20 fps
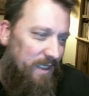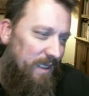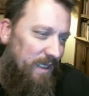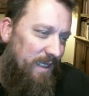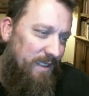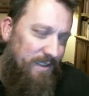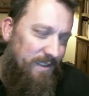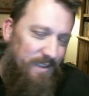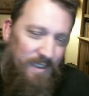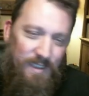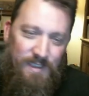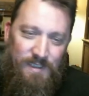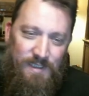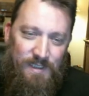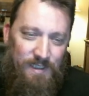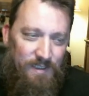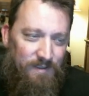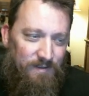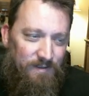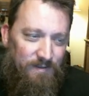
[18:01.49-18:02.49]
it's
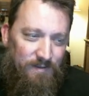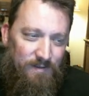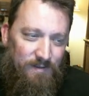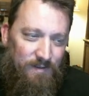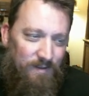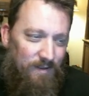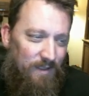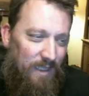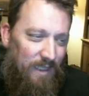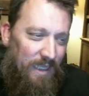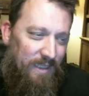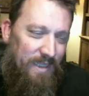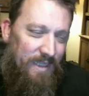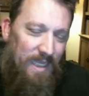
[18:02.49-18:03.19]
at that